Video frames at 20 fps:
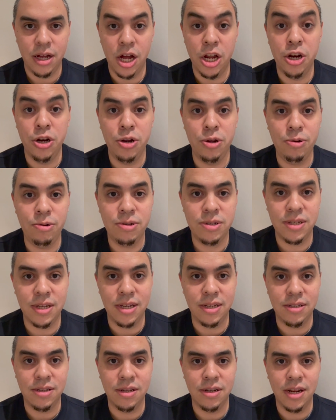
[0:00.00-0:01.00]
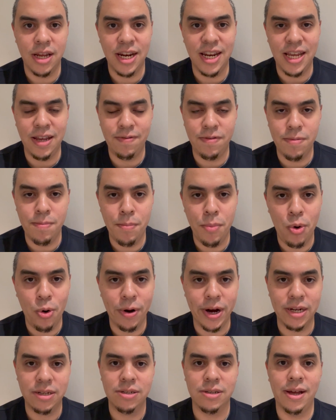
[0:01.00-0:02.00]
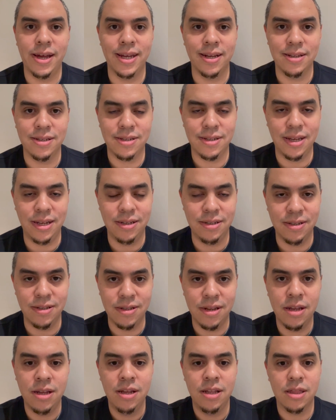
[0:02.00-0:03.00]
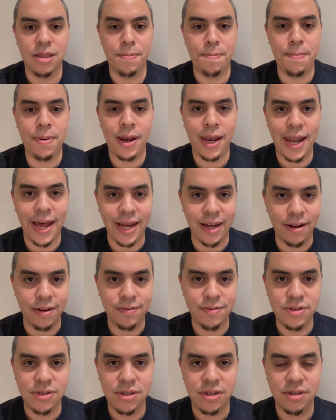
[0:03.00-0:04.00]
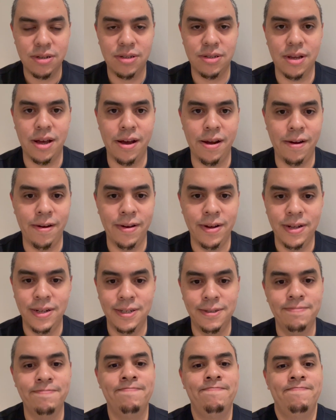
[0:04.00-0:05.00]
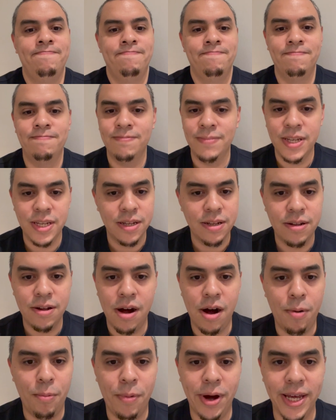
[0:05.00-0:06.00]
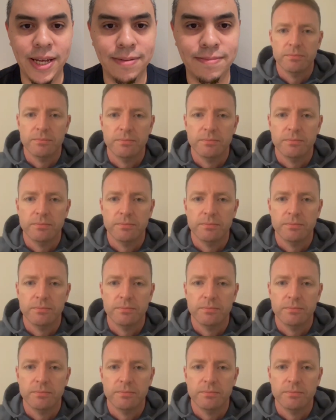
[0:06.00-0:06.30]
a new season, an even more exciting season, the playoffs. So can't wait.